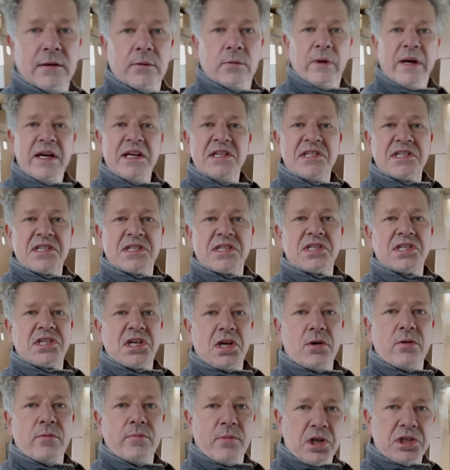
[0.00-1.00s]
waste
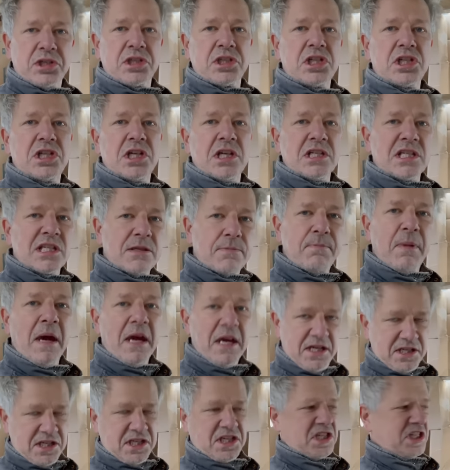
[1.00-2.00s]
so much
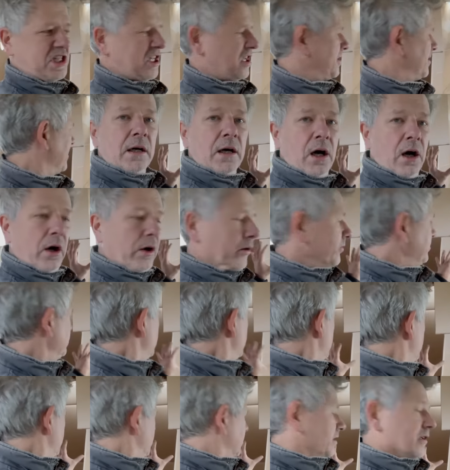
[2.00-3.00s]
space on
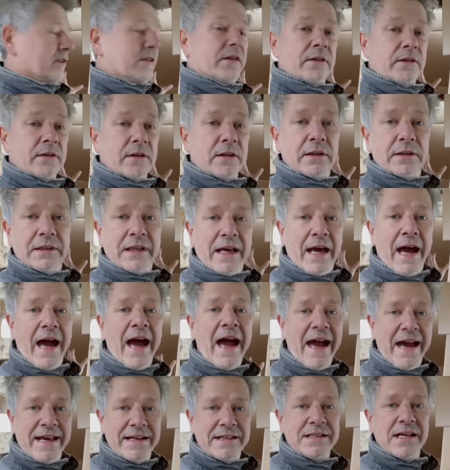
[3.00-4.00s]
uh, the
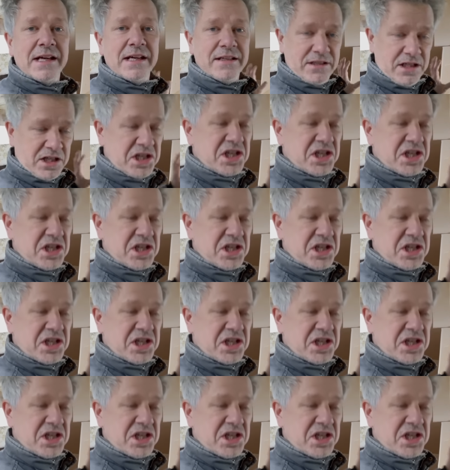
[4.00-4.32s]
head and the